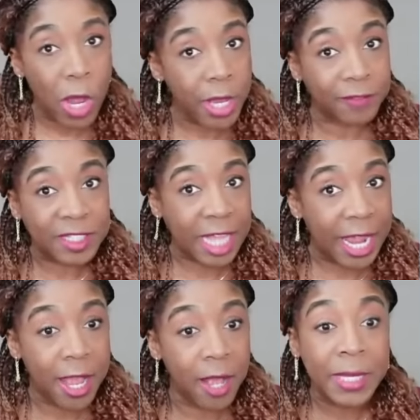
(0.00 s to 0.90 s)
of
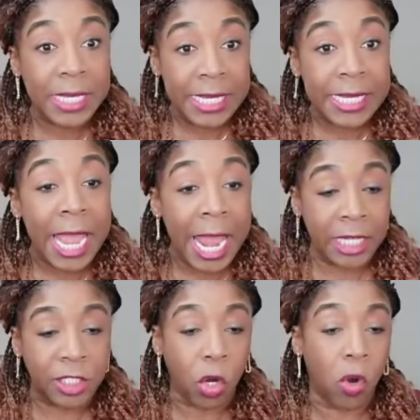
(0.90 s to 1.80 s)
Sam E.
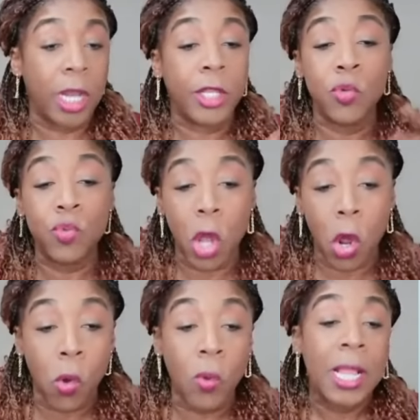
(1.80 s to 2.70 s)
Antar, and you
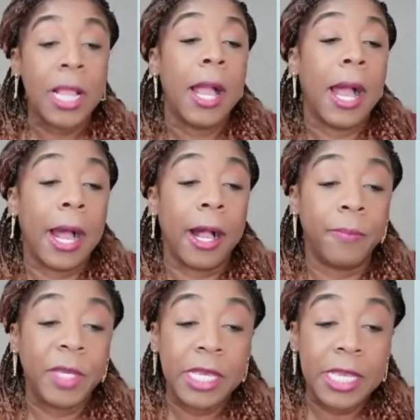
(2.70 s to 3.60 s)
know
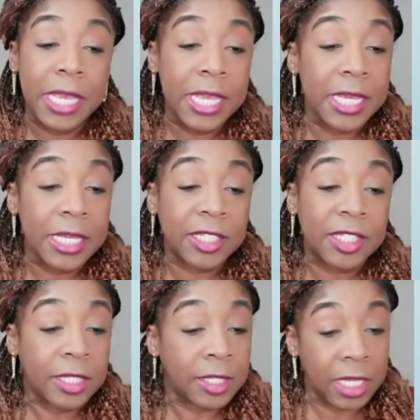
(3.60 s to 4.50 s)
he
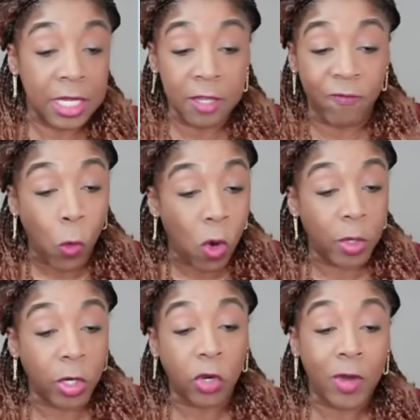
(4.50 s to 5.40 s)
is the
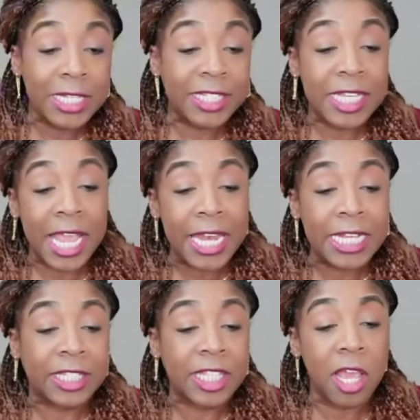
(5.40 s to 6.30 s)
former Crazy
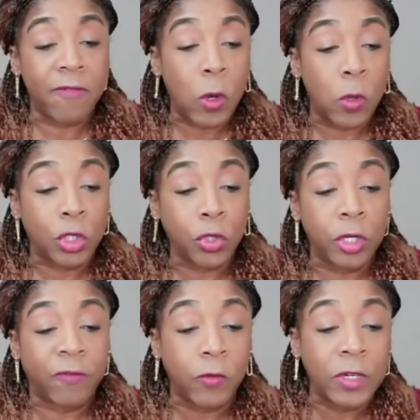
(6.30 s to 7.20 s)
Eddie CFO
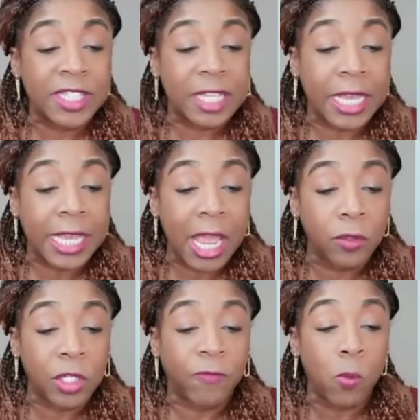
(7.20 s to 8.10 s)
turned forensic
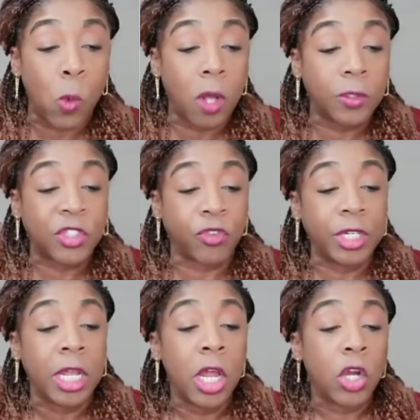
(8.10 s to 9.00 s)
accountant from Wall
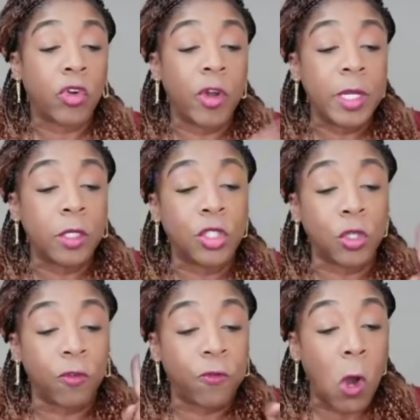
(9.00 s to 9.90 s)
Street, criminal
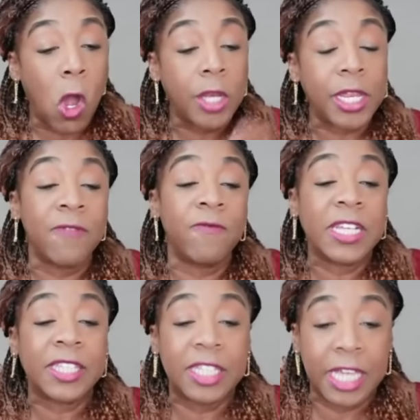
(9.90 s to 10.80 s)
to fraud
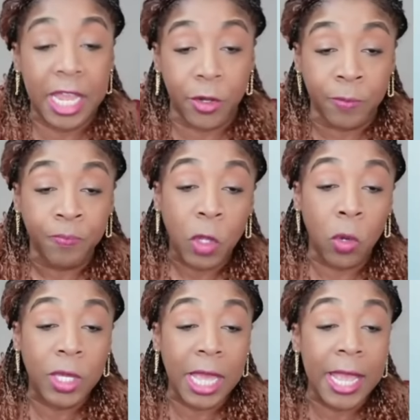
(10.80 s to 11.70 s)
investigator.
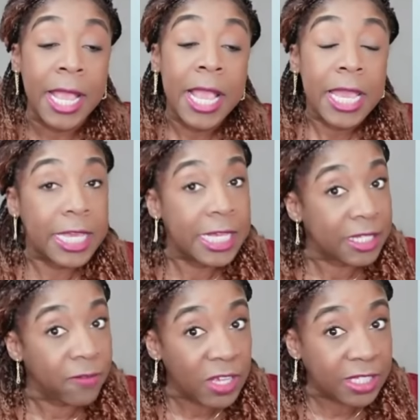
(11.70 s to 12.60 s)
Okay,
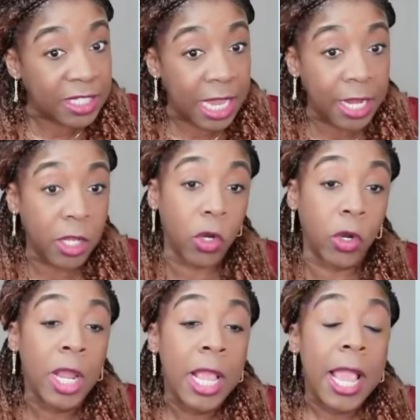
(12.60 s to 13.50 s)
he's investigating
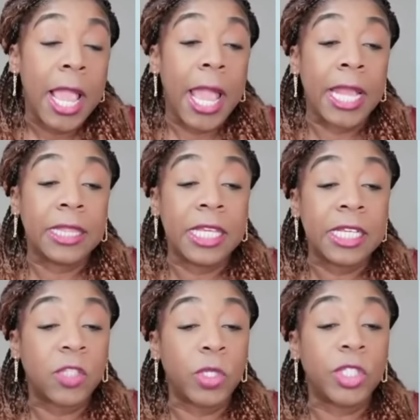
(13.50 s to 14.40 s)
her, and
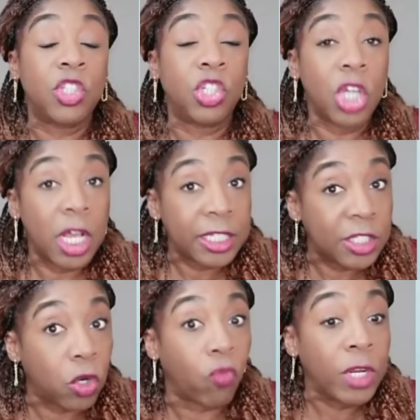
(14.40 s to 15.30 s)
this was
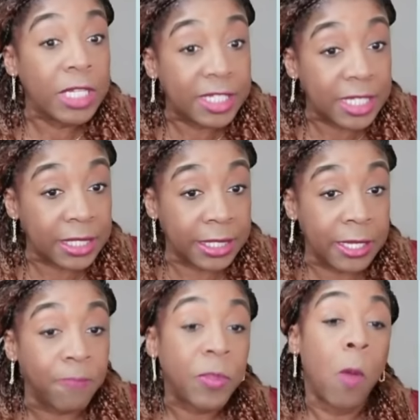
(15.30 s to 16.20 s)
just
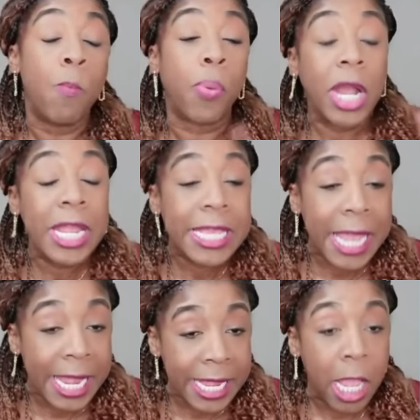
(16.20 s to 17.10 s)
recently
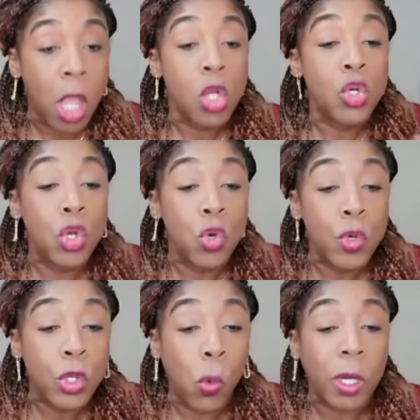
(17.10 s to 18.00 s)
breaking. New
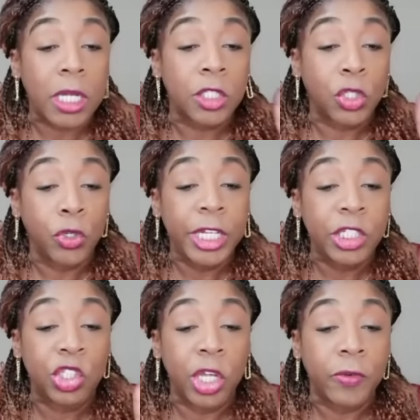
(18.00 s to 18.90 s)
York Attorney
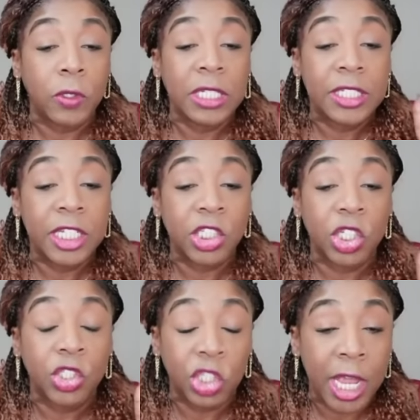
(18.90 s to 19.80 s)
General
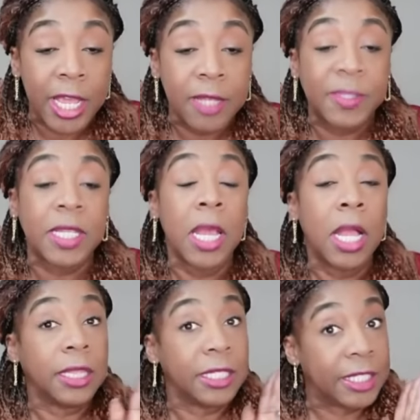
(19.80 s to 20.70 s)
Letitia James.
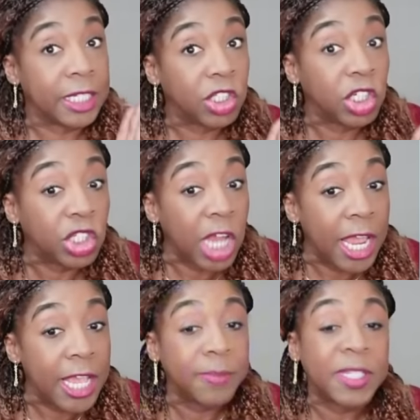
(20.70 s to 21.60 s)
Letitia
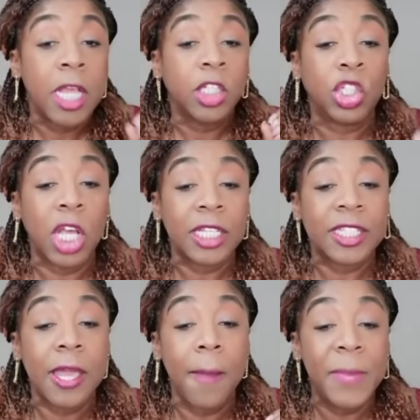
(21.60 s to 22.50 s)
James
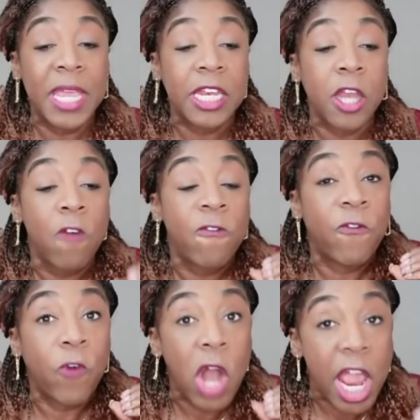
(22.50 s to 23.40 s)
just committed
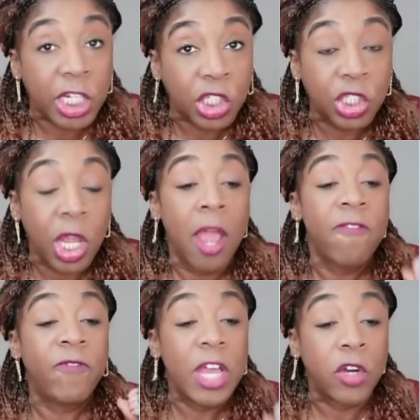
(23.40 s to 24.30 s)
fresh
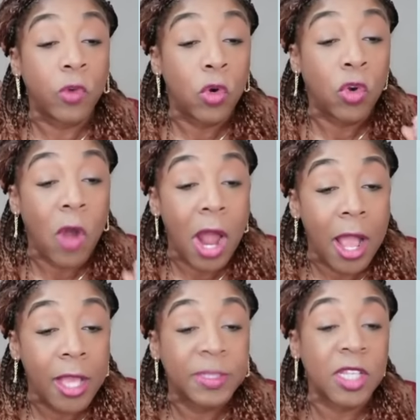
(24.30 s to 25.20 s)
federal
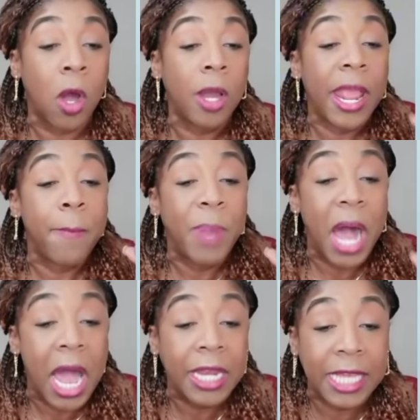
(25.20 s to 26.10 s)
crimes on a
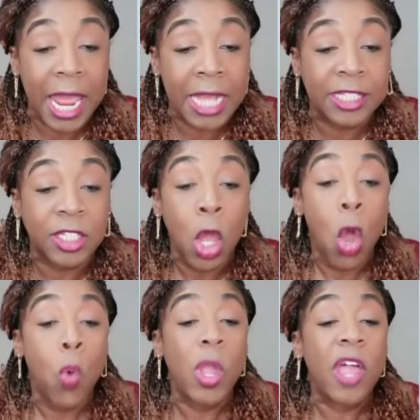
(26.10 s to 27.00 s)
podcast
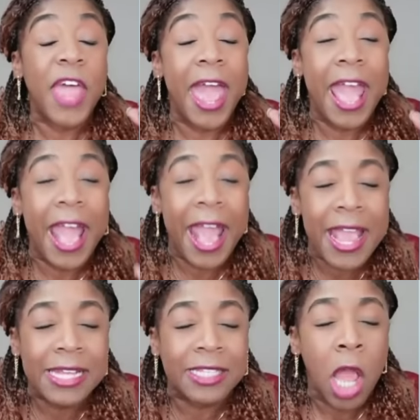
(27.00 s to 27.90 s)
with
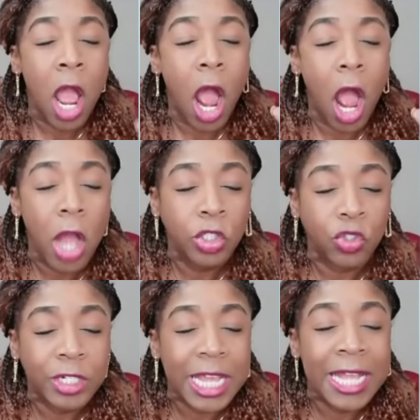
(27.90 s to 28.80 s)

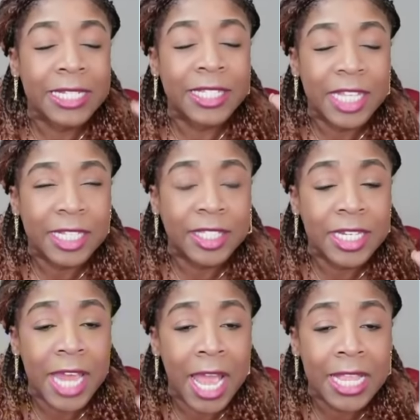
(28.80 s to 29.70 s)

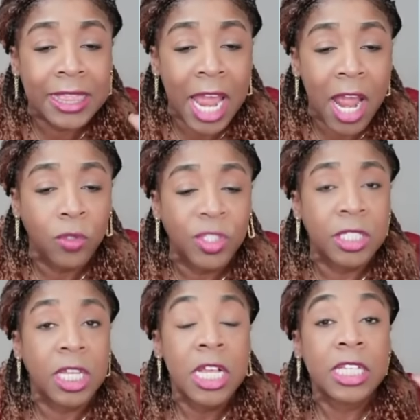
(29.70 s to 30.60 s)

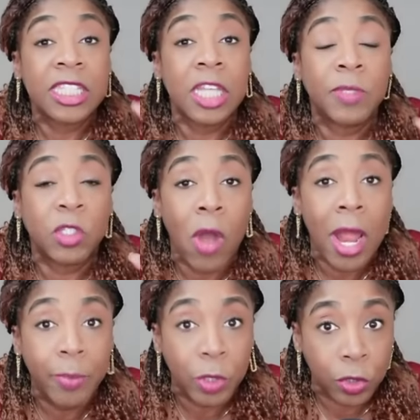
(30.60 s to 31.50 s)
869,000
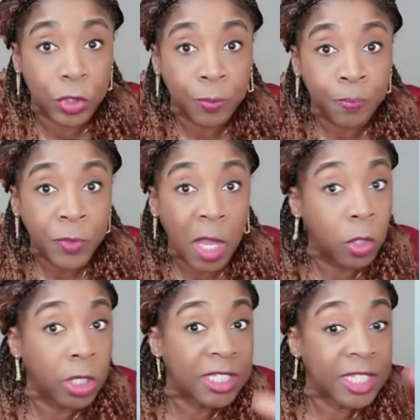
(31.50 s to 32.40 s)
subscribers. I'm
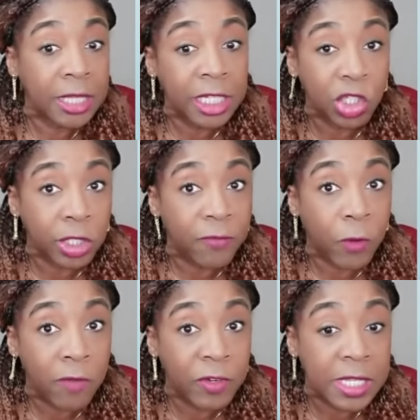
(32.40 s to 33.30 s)
going to say allegedly for
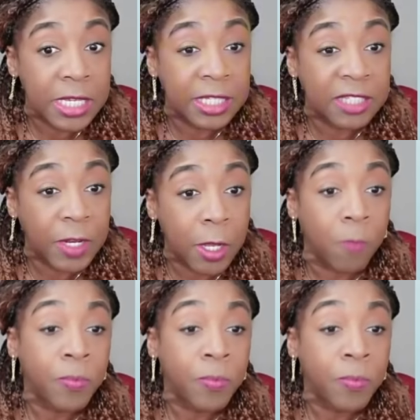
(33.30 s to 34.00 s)
everything in this video.